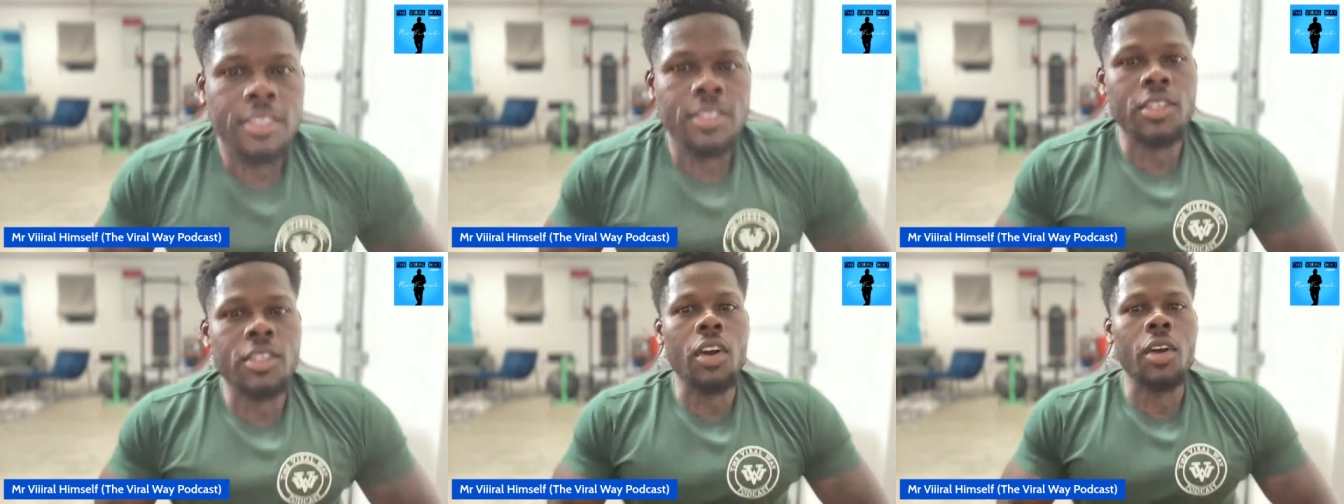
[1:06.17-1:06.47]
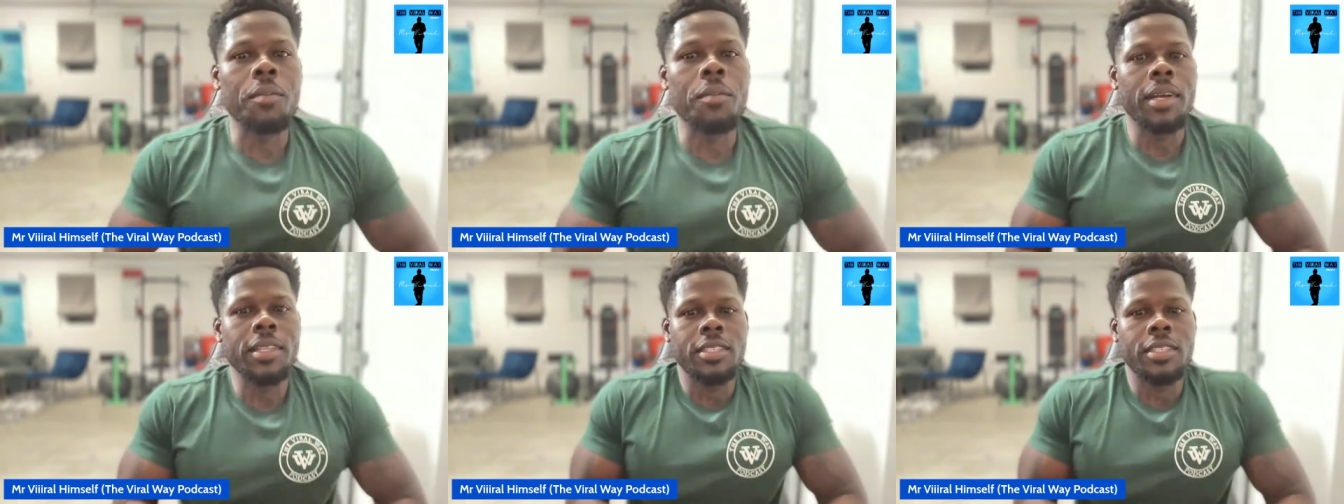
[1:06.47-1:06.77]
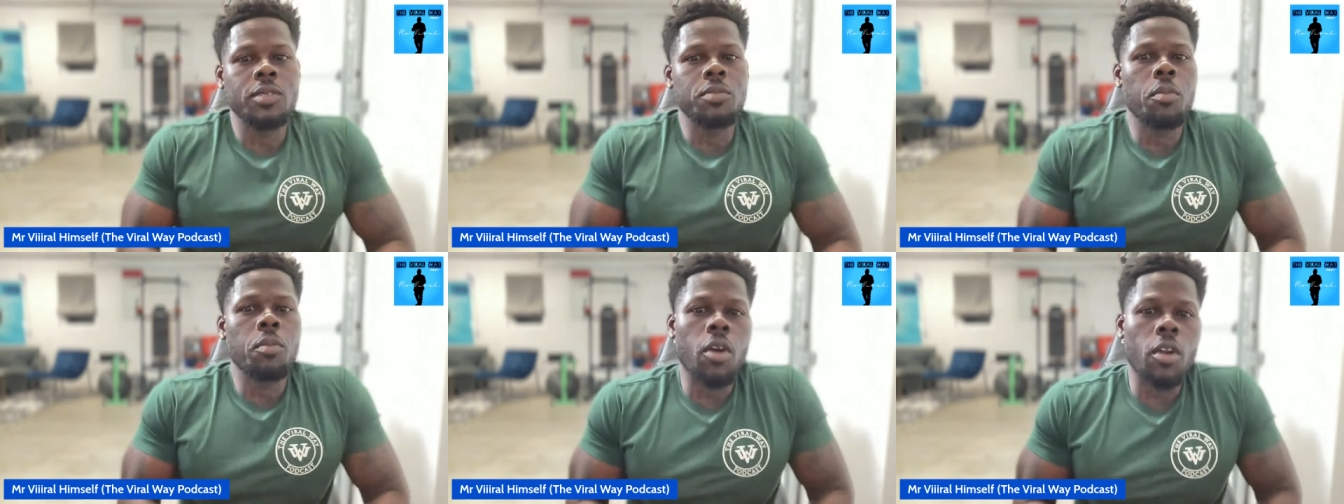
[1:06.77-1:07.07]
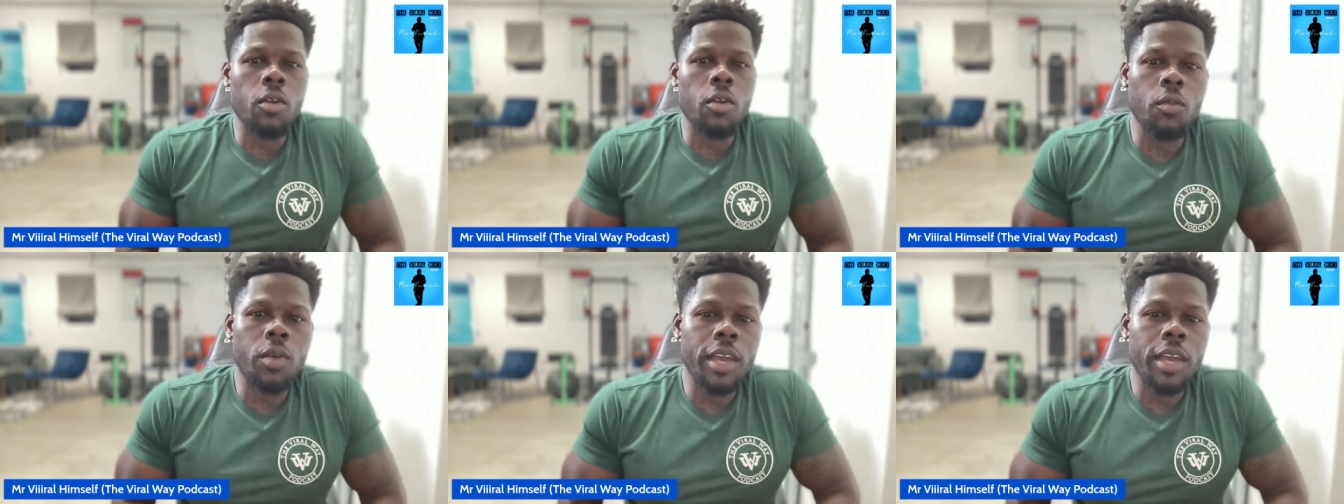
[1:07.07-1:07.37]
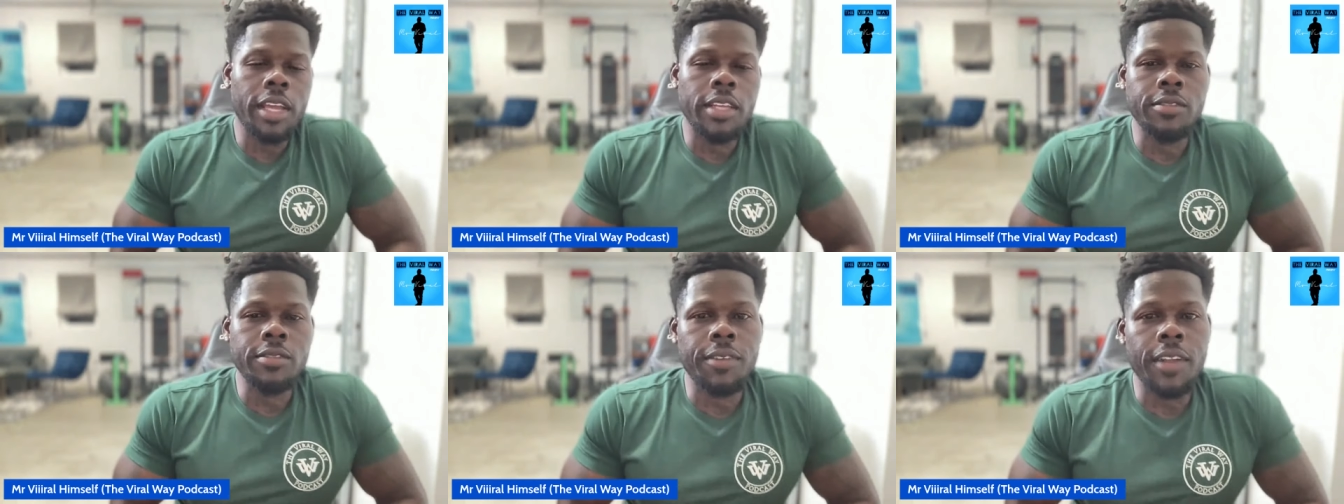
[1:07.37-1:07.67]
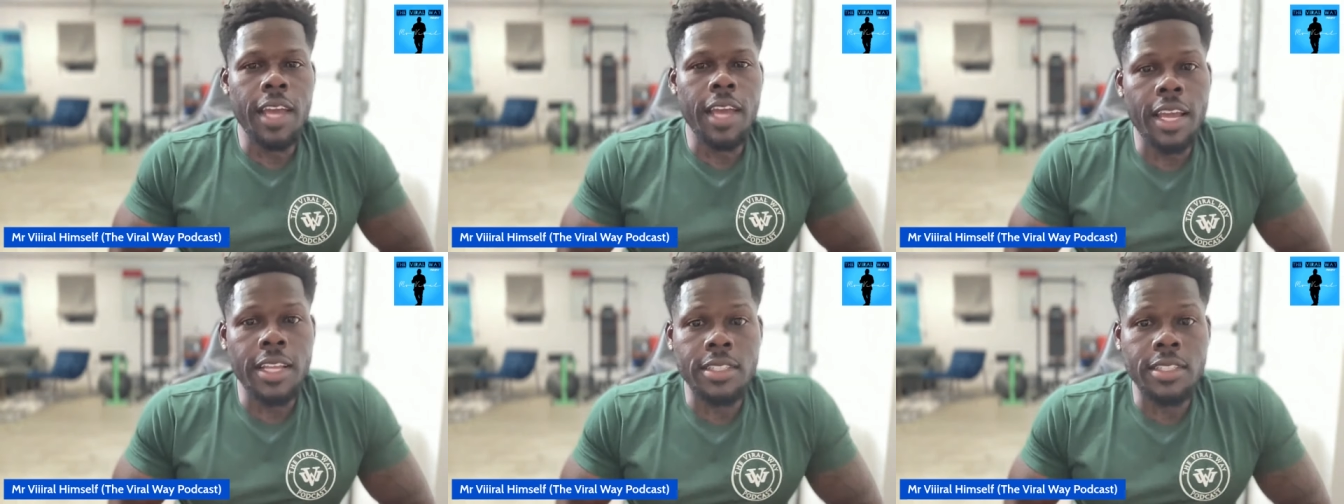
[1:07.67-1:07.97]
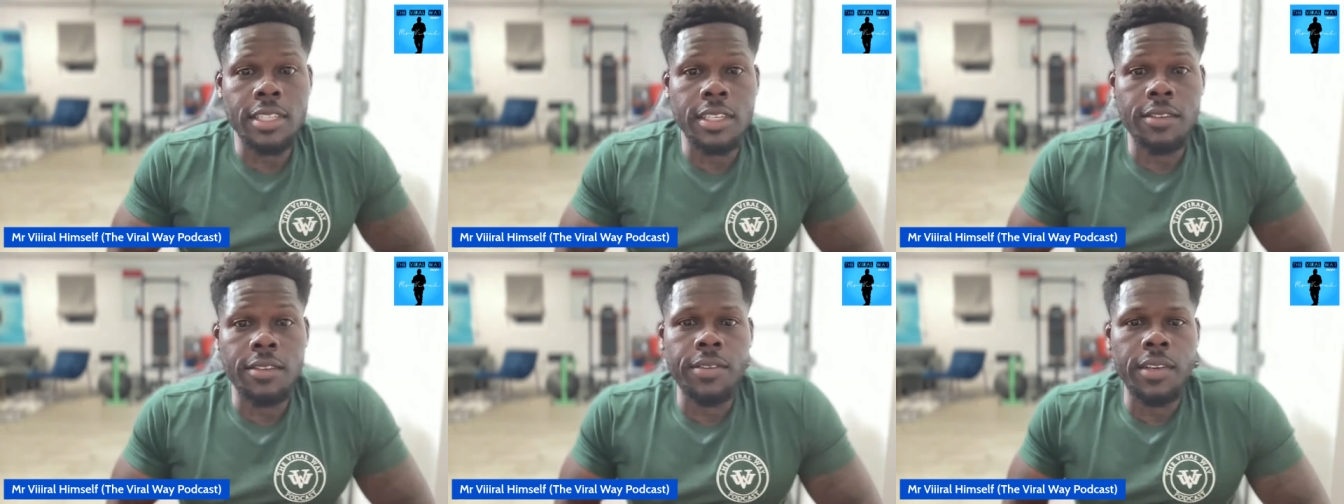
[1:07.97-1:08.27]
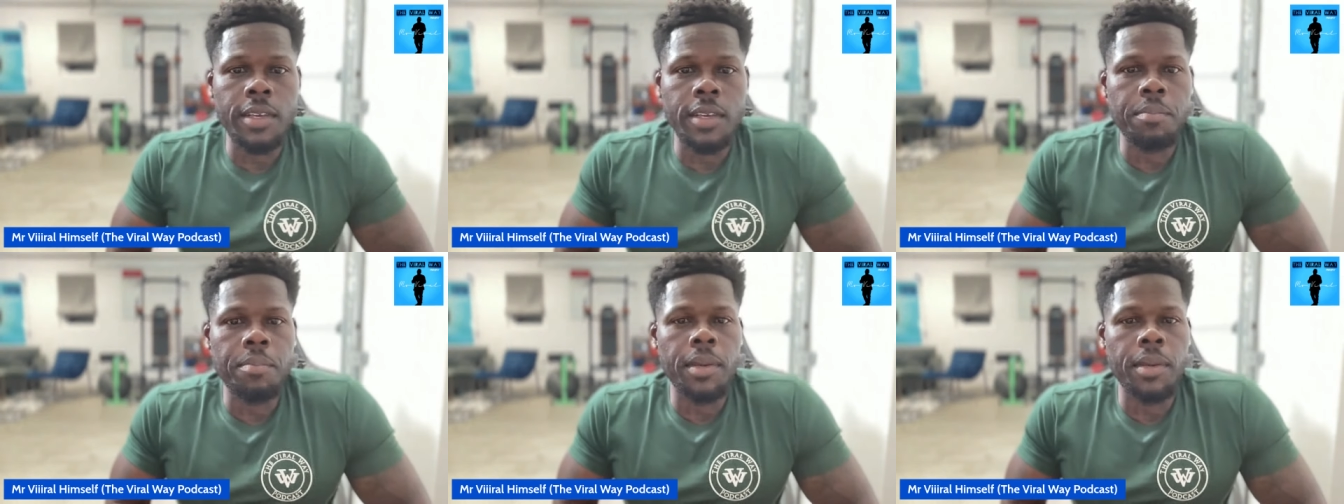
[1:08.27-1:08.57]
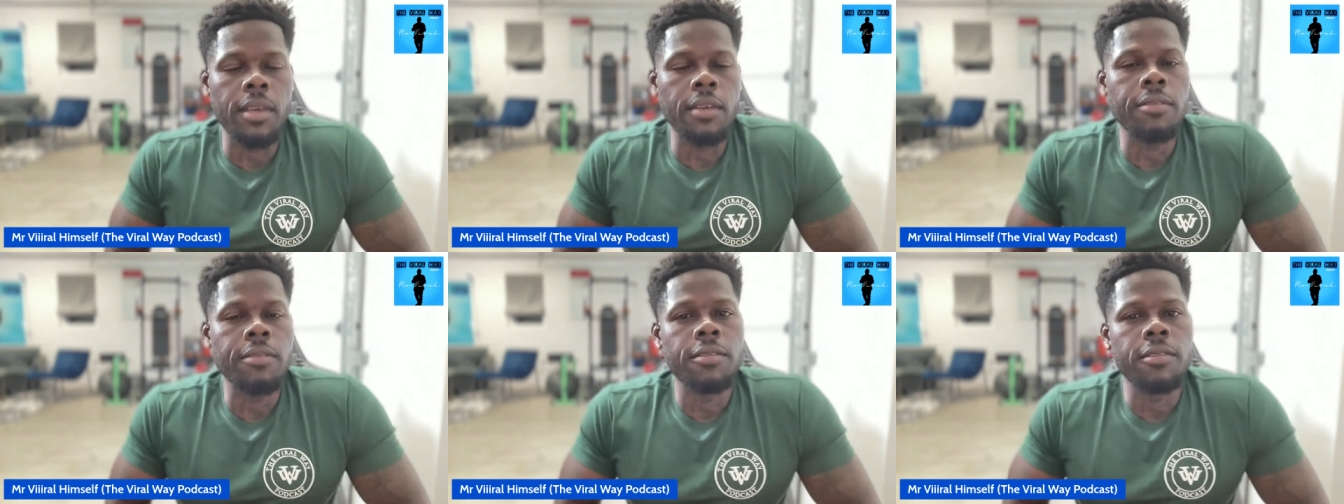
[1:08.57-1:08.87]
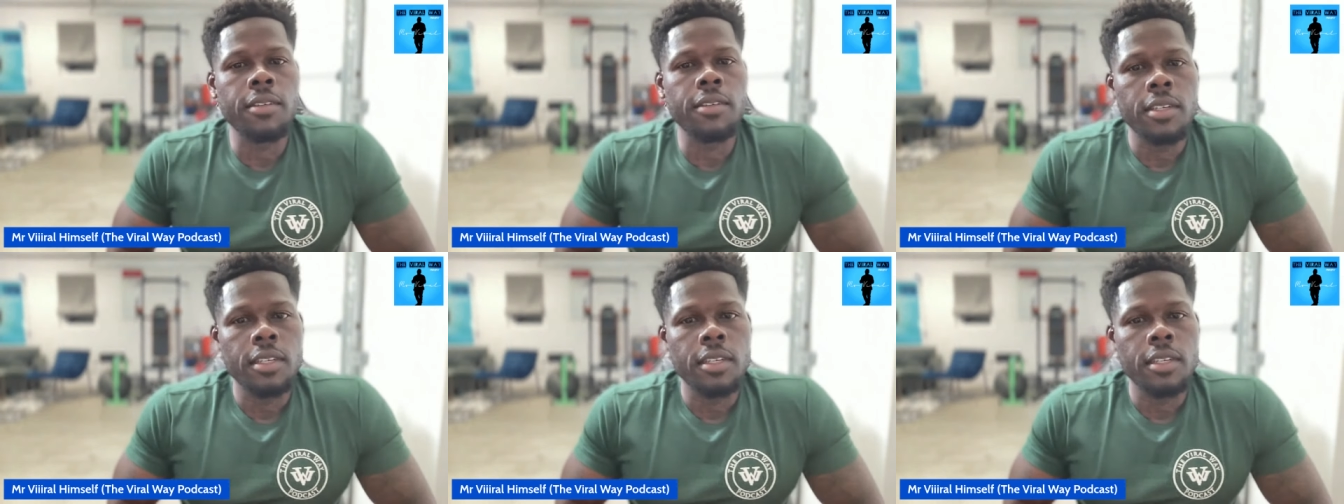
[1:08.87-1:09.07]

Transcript: Talking about this Marlon Wayans, Vlad T V beef.